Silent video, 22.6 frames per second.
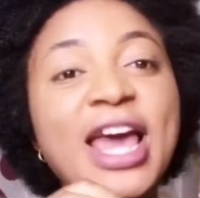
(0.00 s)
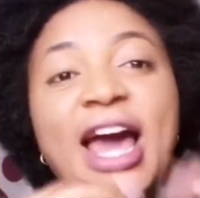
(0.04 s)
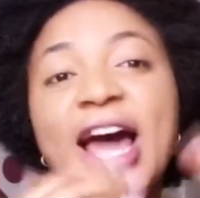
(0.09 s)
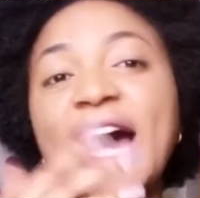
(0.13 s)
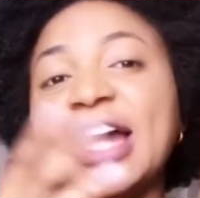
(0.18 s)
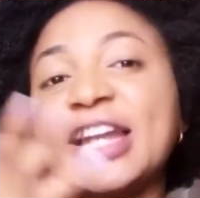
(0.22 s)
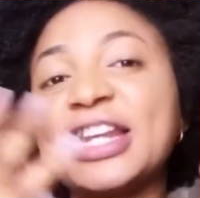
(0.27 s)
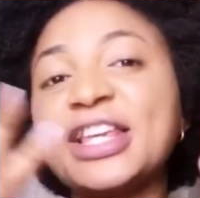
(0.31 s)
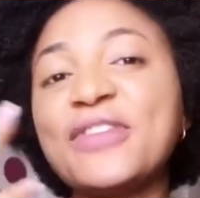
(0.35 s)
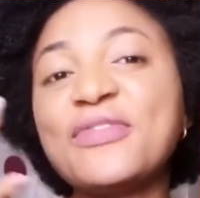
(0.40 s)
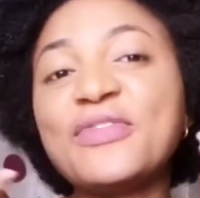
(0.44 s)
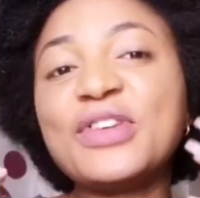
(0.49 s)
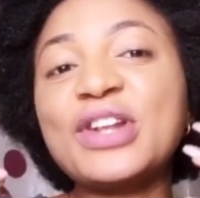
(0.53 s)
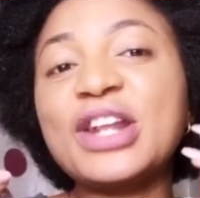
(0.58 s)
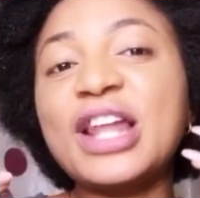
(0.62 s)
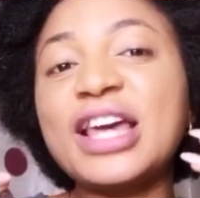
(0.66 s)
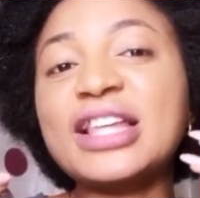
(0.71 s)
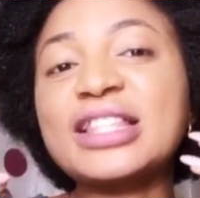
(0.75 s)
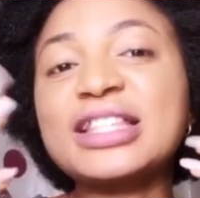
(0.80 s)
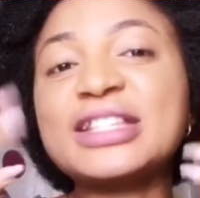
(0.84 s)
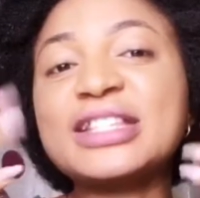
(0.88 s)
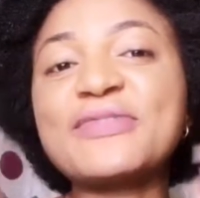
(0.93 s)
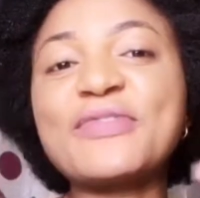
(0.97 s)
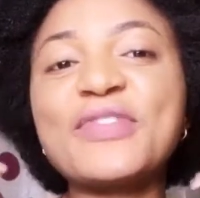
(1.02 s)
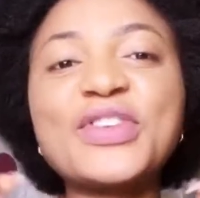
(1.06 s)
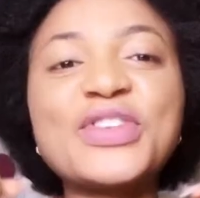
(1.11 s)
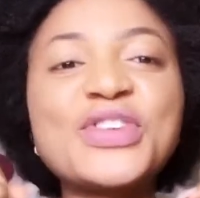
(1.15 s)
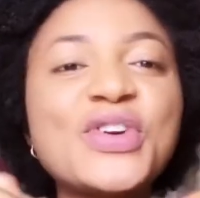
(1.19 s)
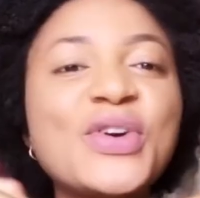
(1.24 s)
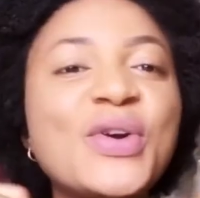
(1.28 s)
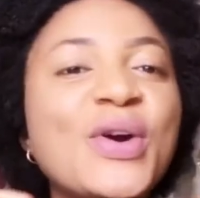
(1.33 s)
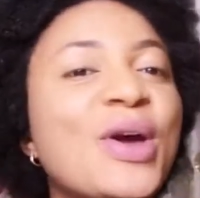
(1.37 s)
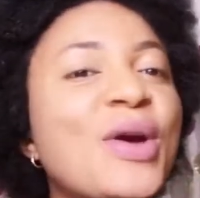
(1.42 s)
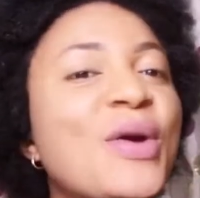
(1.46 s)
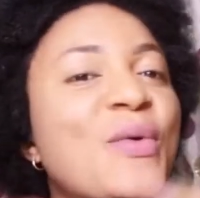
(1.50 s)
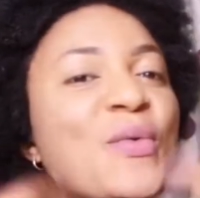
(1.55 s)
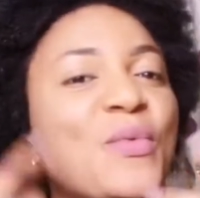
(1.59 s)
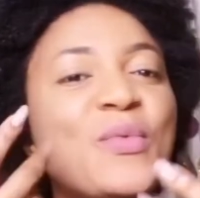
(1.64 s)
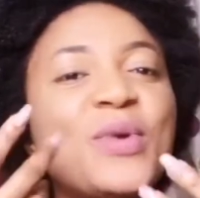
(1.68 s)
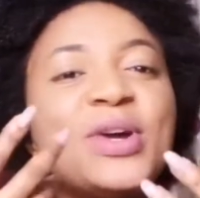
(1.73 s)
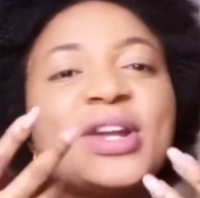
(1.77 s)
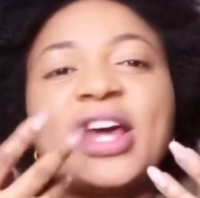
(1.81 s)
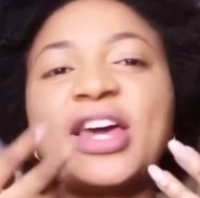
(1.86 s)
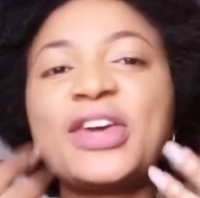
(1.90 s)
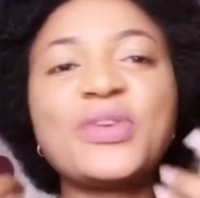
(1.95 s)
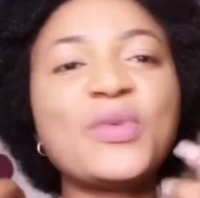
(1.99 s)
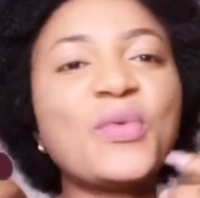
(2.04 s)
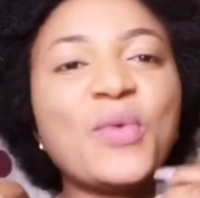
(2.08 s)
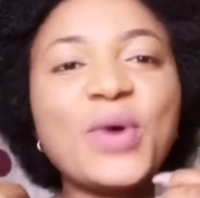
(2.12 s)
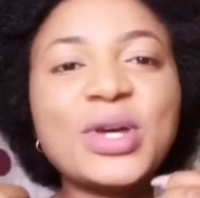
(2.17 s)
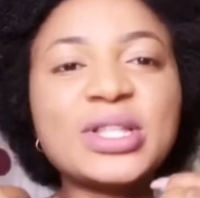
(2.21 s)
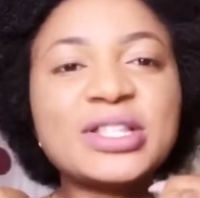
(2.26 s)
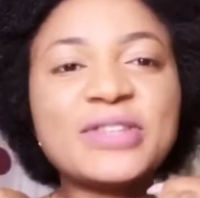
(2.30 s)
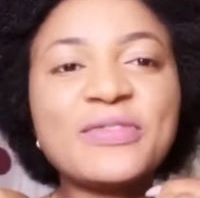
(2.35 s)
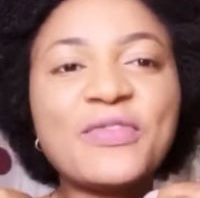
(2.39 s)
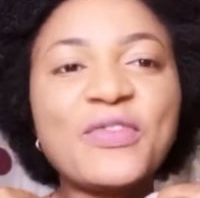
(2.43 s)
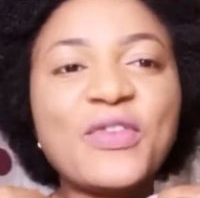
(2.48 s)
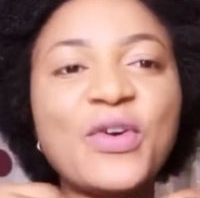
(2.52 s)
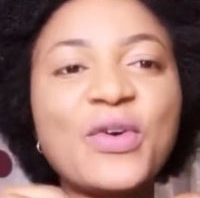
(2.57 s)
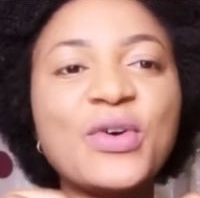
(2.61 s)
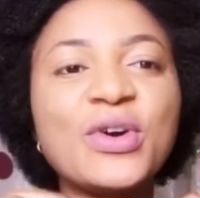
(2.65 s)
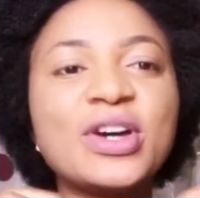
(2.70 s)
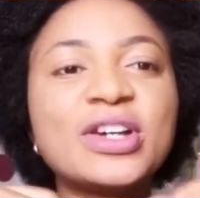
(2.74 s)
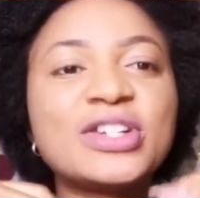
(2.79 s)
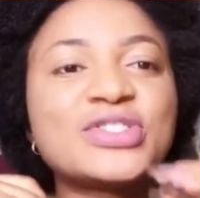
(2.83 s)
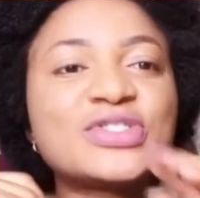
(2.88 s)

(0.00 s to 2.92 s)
And if you like this video, what are you waiting for?